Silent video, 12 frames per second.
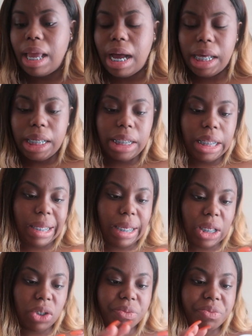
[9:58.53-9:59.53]
And
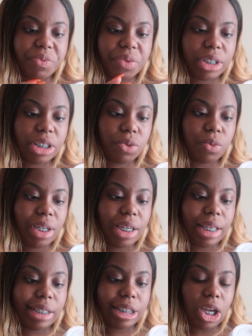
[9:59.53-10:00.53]
then this
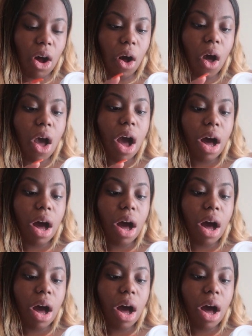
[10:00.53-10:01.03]
one is called